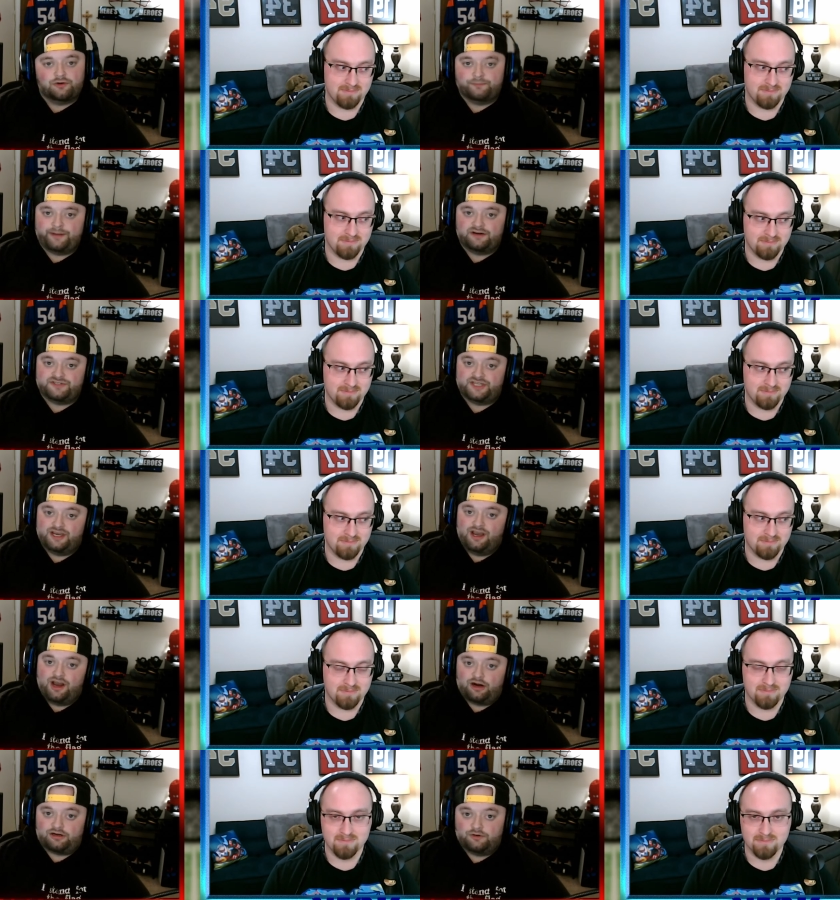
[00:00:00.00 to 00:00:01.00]
Speaker 1: Bears
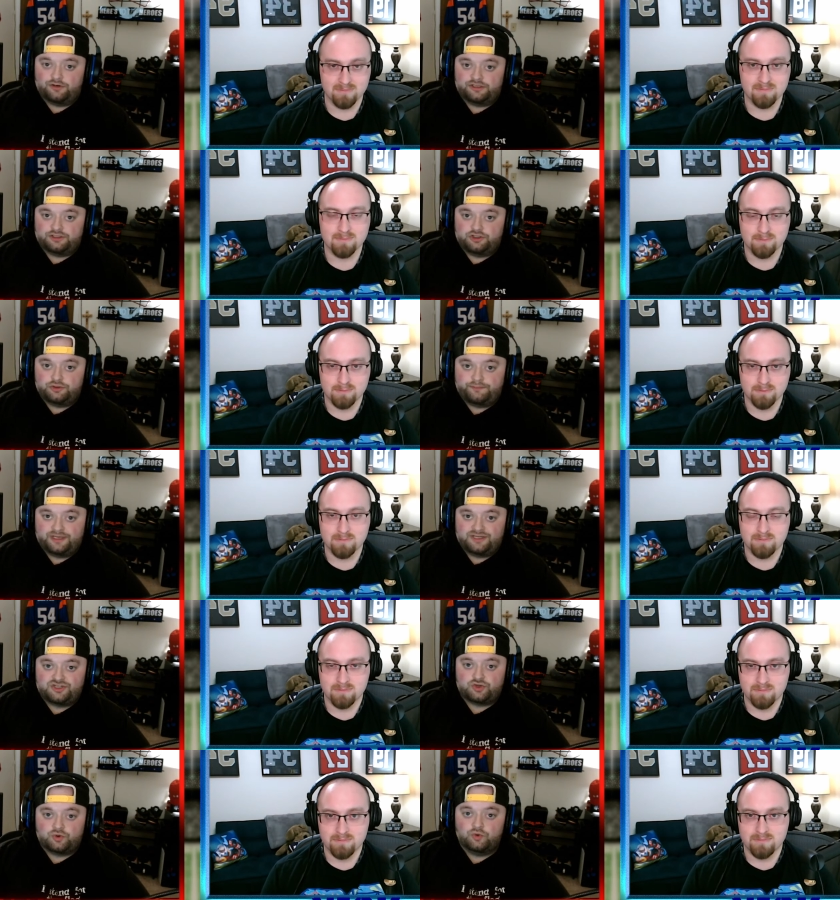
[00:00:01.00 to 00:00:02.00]
are going to be
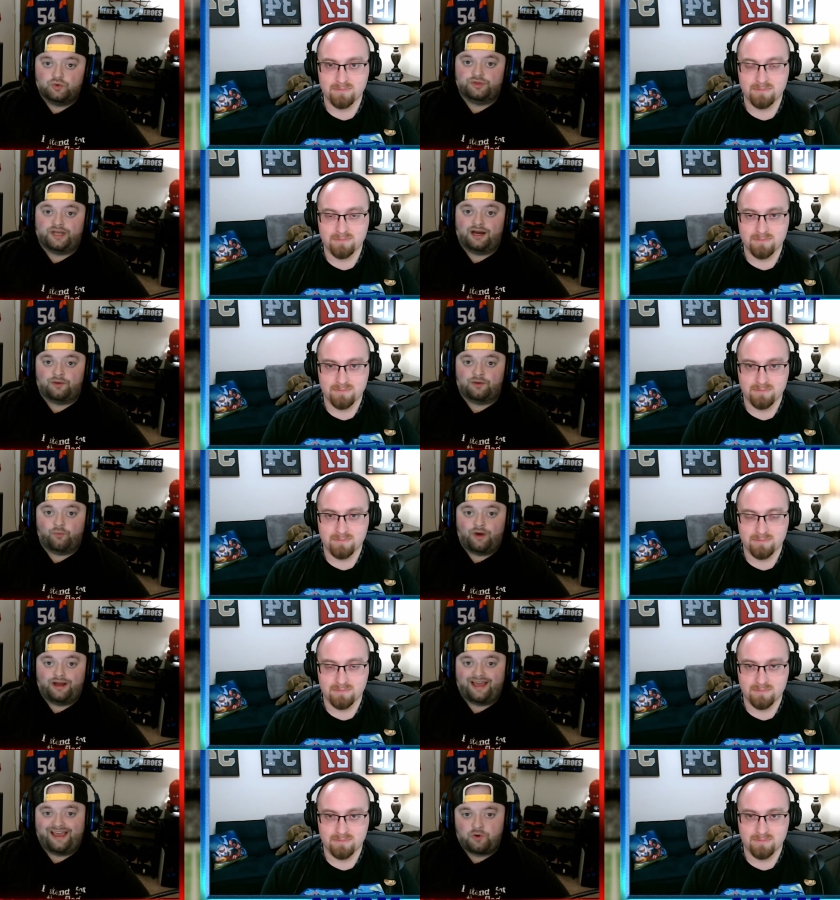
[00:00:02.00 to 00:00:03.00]
schooled on
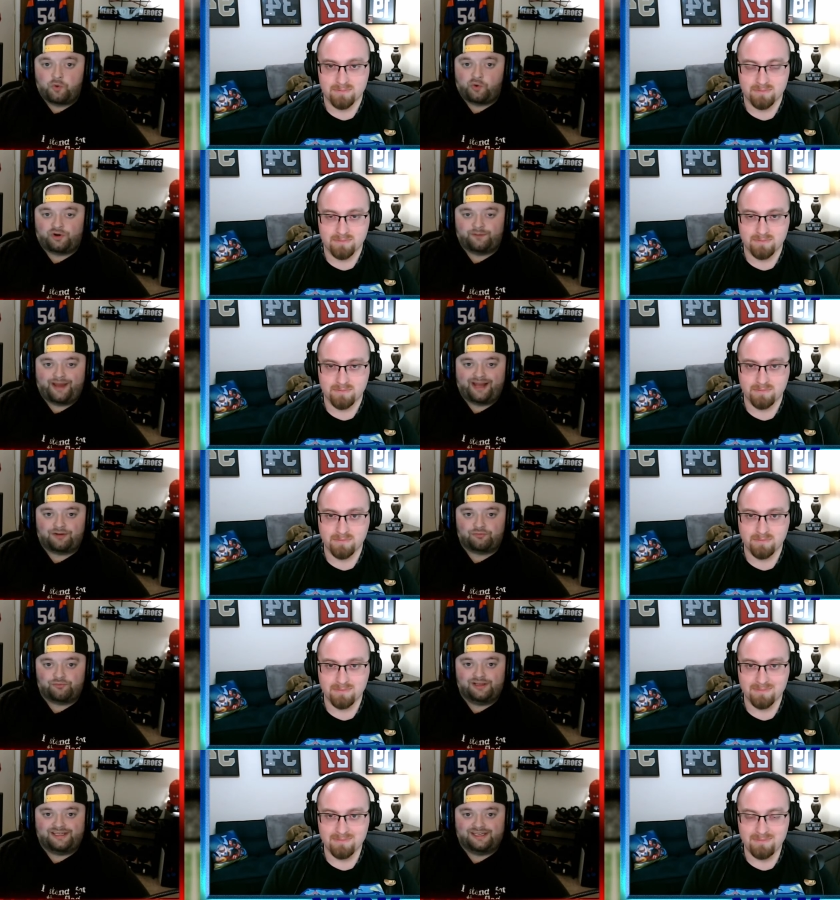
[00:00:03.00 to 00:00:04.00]
what a cornerback
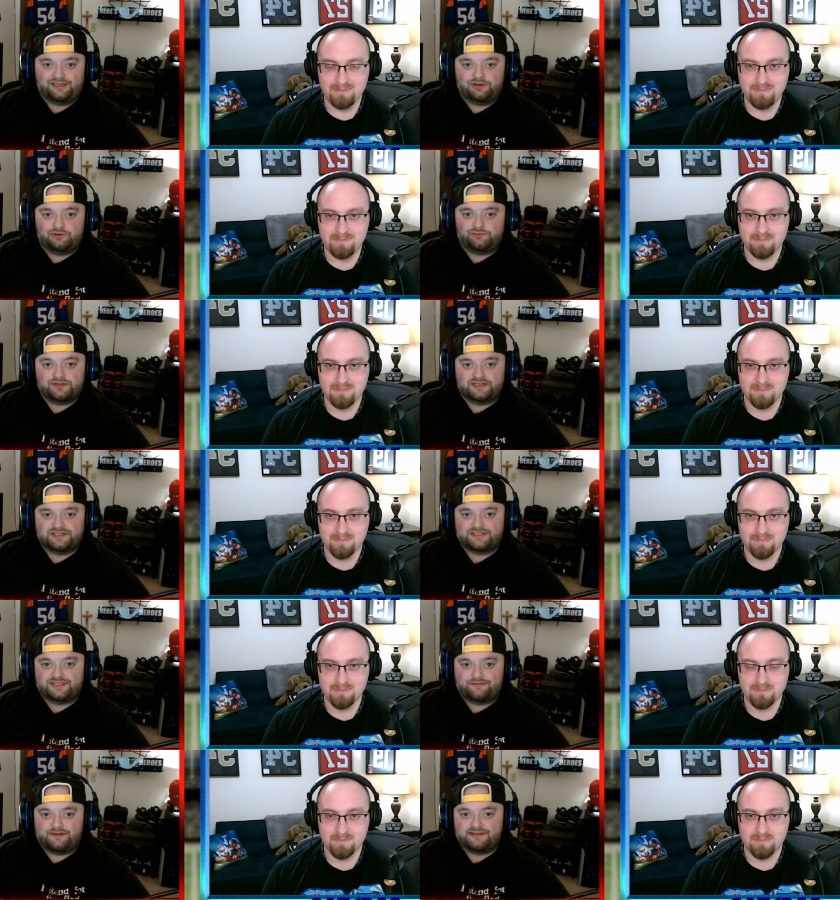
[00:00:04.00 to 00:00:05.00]
really can do for this
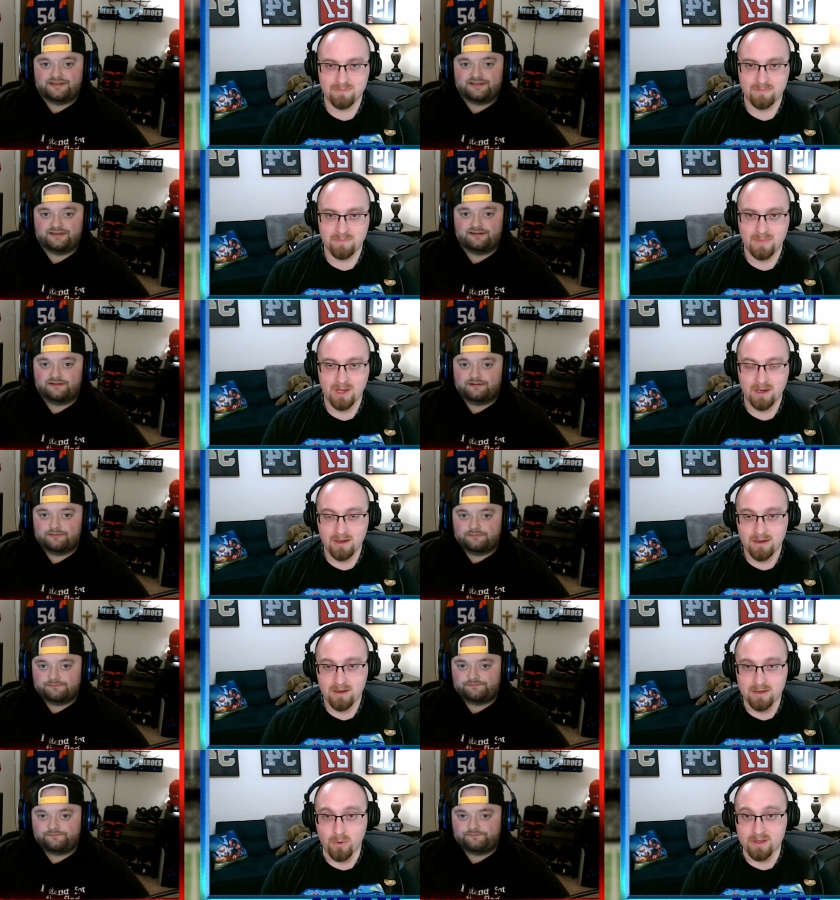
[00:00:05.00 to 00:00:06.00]
defense.
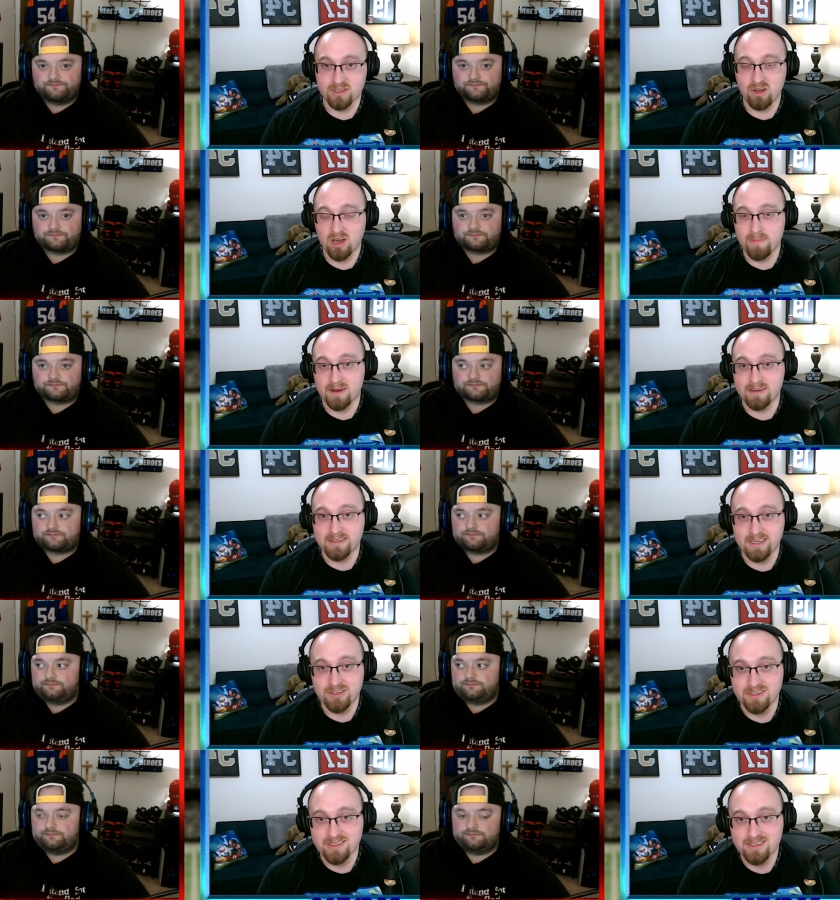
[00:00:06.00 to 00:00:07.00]
Speaker 2: You want to talk about
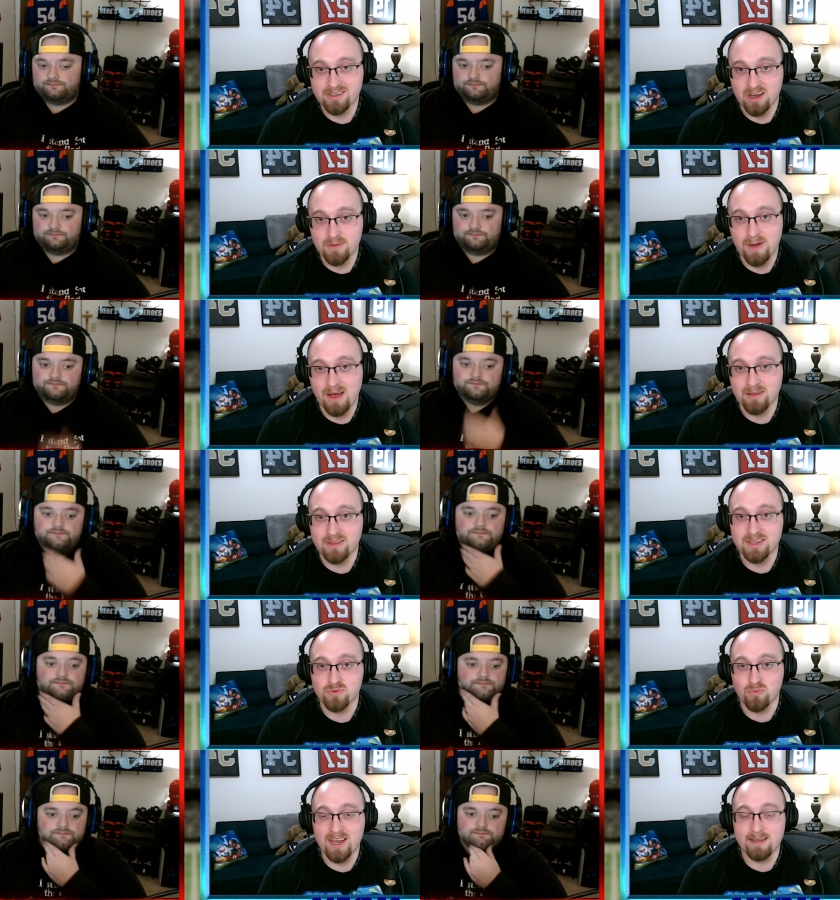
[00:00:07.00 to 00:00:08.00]
additions, talk about
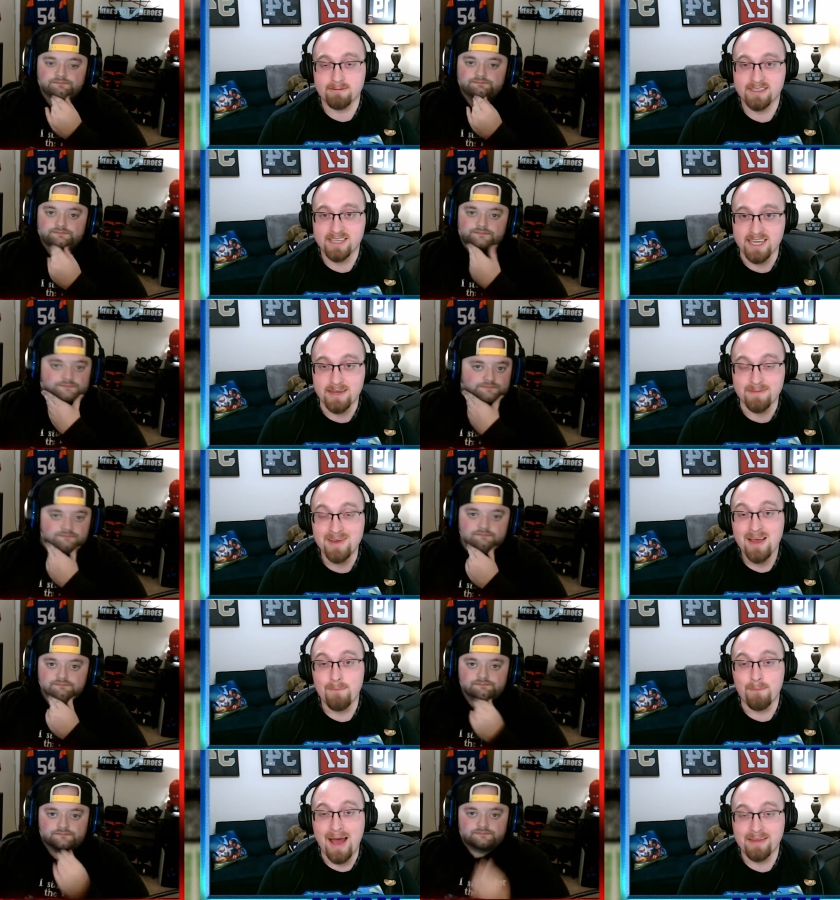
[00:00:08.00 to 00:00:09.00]
this Rams team.
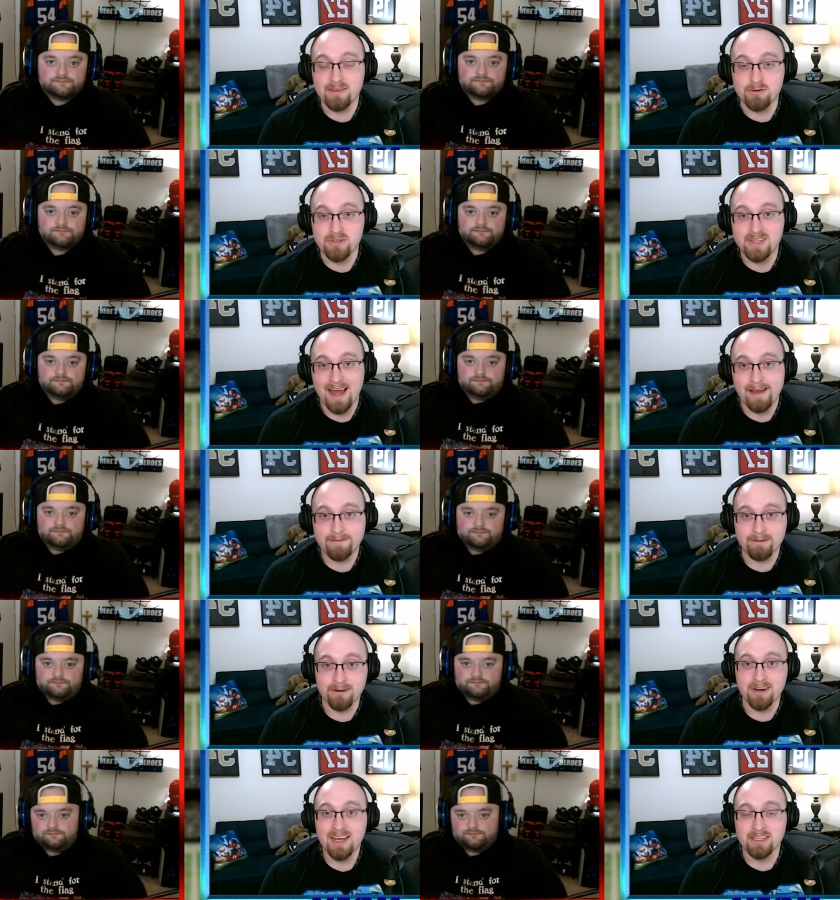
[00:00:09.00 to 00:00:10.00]
Matthew
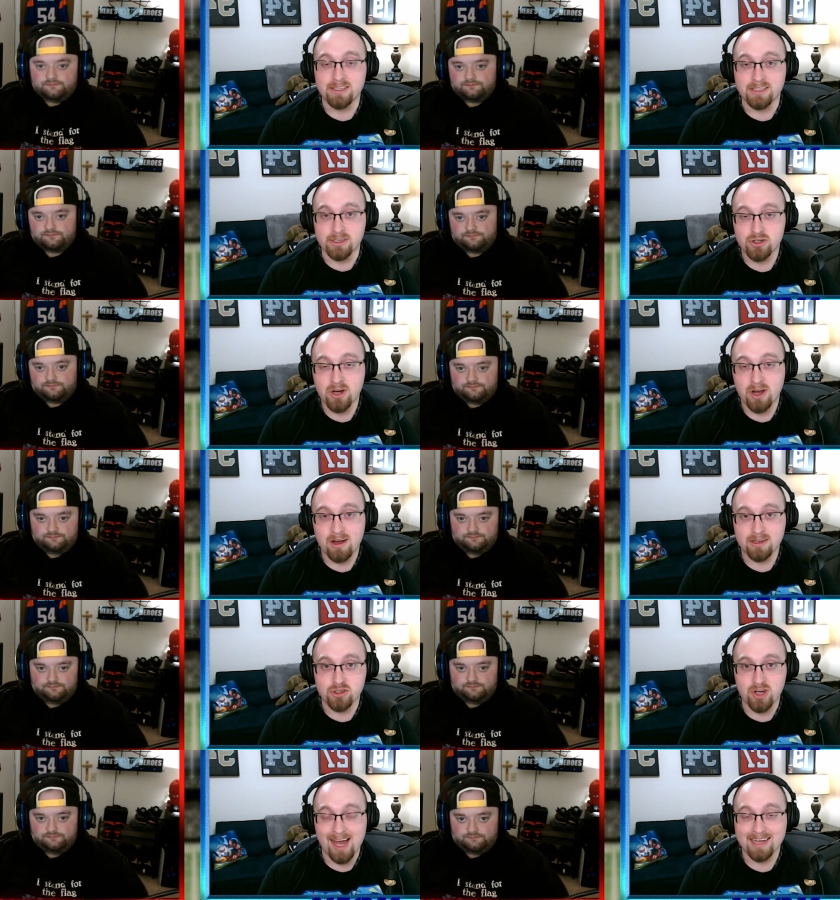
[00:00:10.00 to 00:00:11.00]
Stafford,
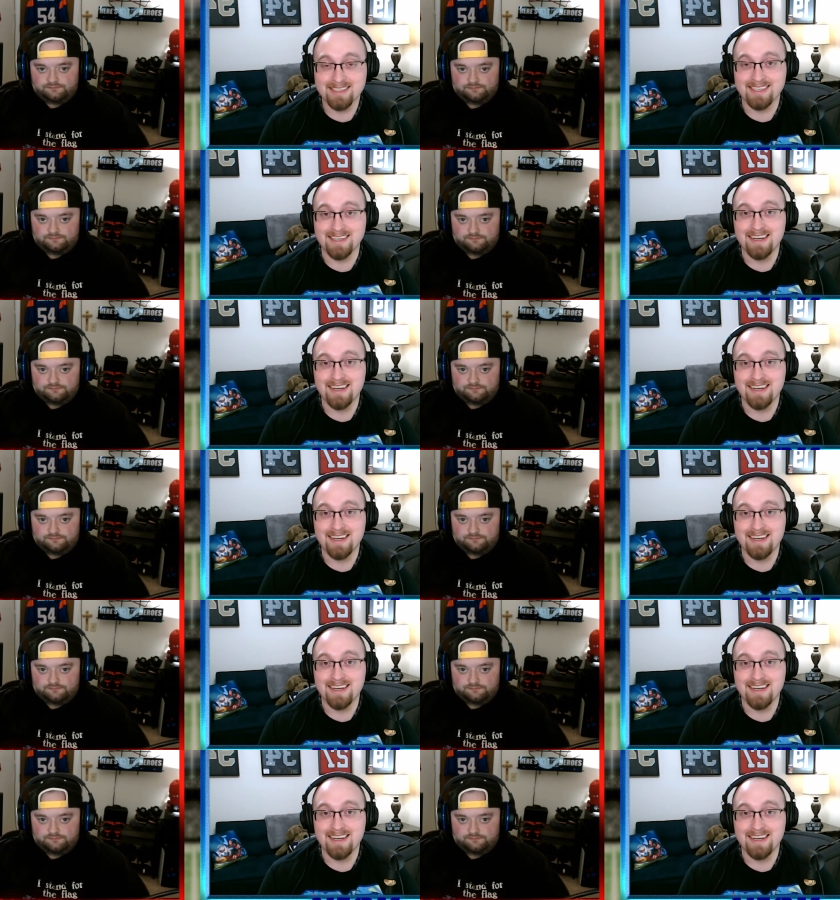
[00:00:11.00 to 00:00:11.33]
DeSean Jackson,